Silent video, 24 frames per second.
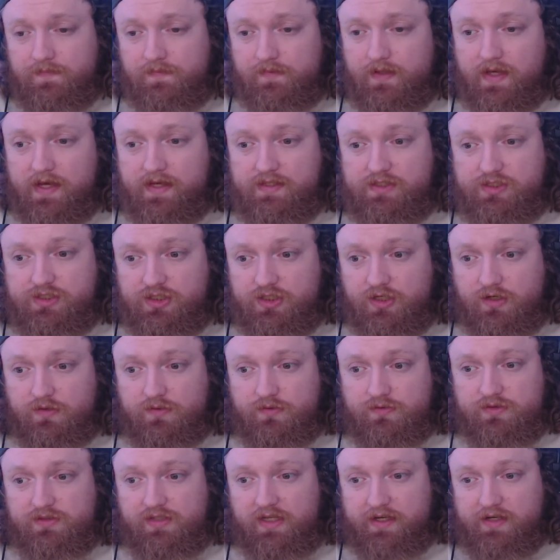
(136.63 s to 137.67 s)
it
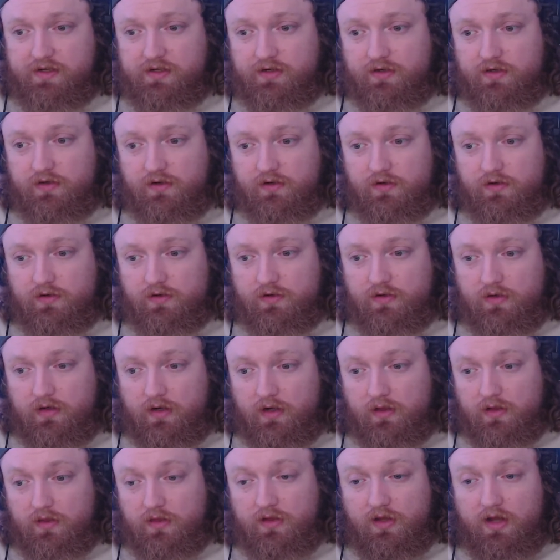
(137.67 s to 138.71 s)
shows that you're a
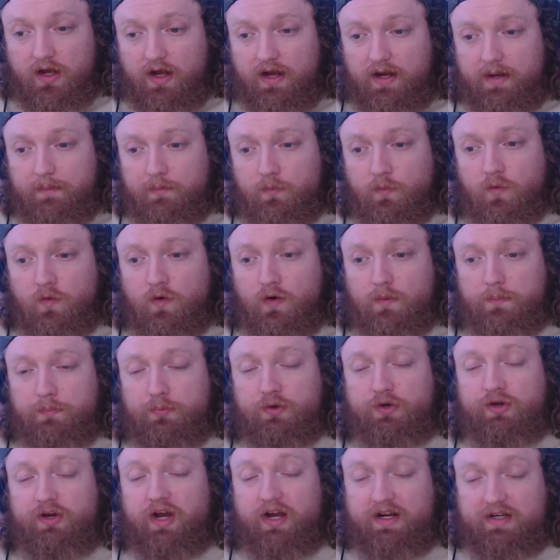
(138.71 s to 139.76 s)
lot more
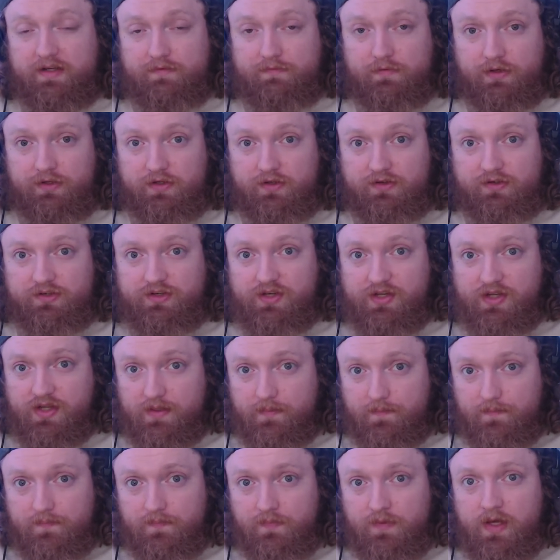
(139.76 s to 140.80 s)
productive on your team,
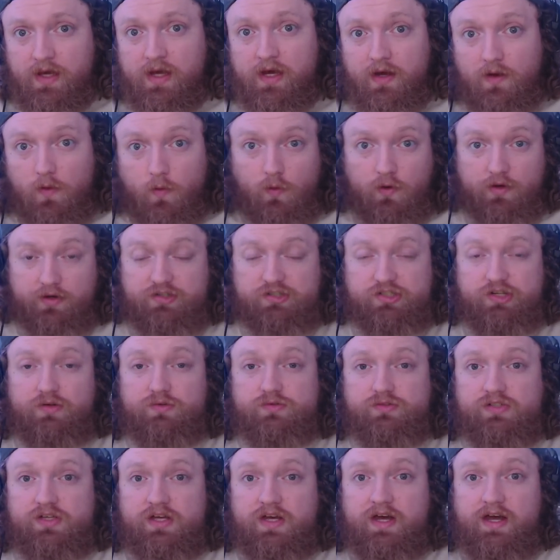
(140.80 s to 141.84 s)
or it
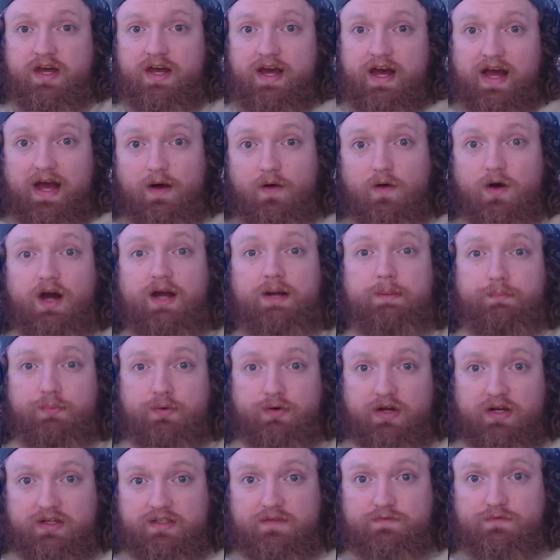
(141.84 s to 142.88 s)
shows how
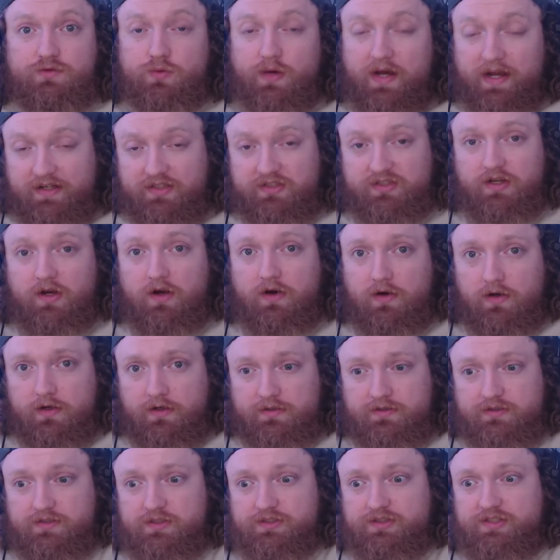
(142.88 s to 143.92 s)
unproductive you actually are on
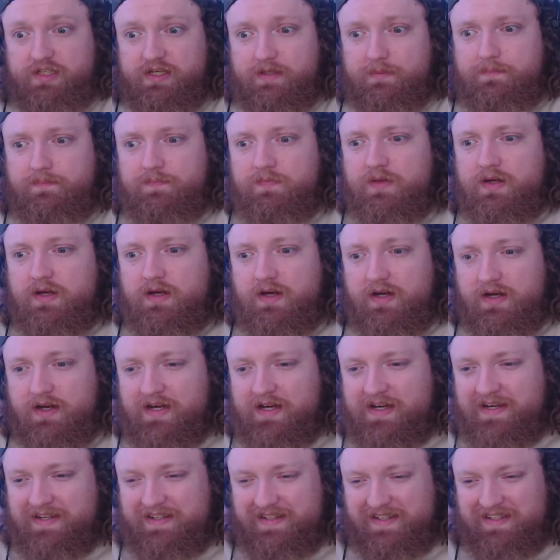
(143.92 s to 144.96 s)
your team.